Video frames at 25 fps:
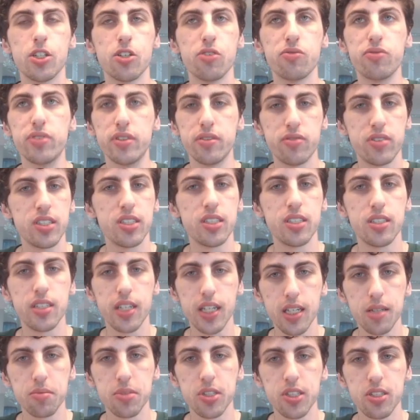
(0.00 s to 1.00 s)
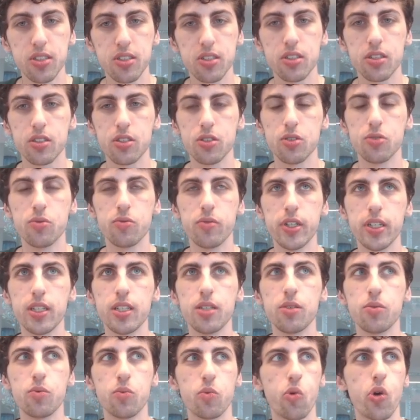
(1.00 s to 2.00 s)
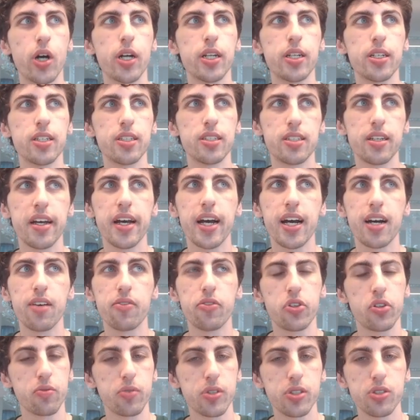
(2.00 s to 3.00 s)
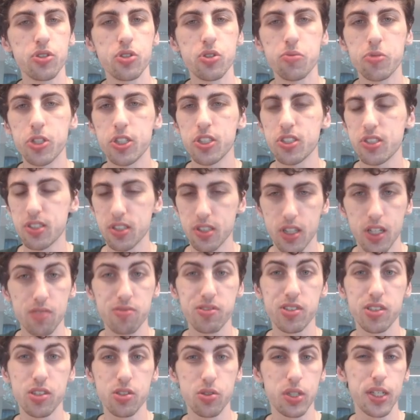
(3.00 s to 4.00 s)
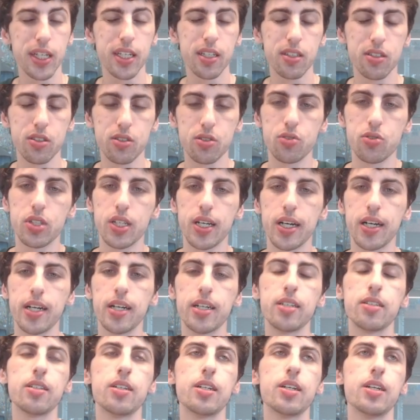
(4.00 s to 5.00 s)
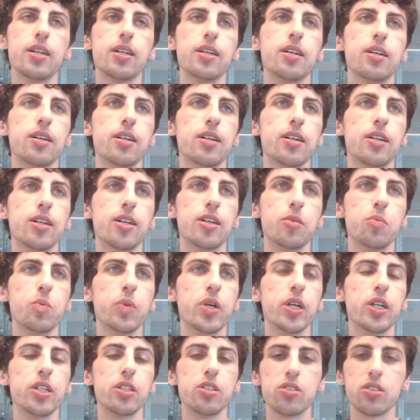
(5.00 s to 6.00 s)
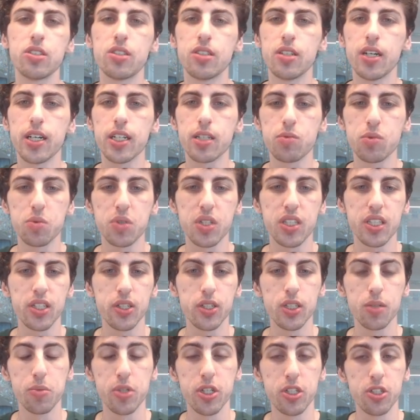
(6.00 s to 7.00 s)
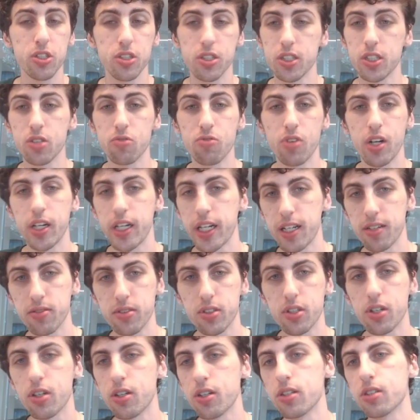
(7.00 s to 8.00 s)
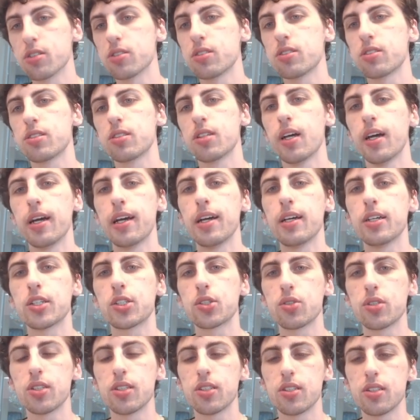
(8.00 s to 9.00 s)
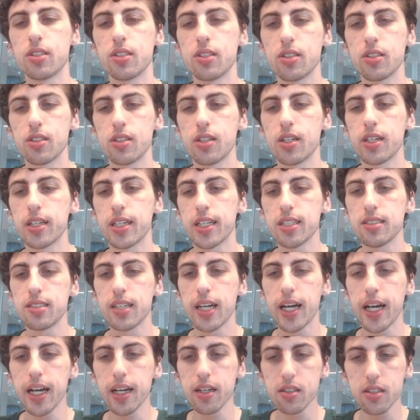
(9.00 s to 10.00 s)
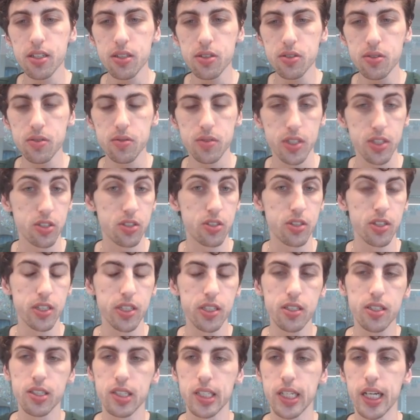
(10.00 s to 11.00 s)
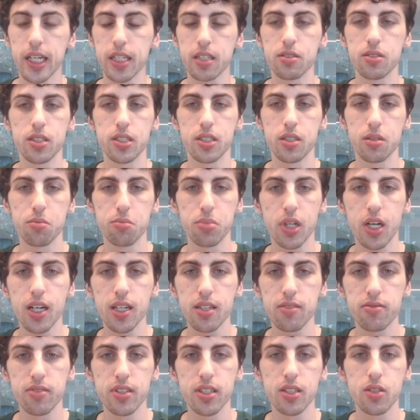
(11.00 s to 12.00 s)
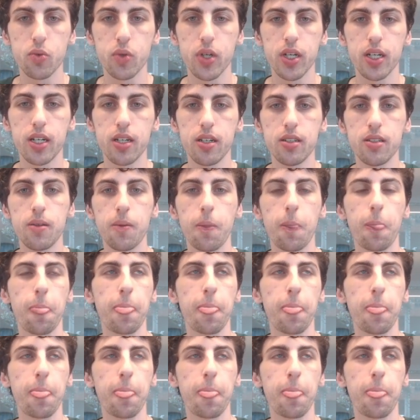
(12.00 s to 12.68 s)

15 damage. You really wanted to have 3 Luminas, and often you can't do that. And you're just not going to be able to kill them, then you're going to run out of cards. So against aggro, it's good because aggro doesn't block very well,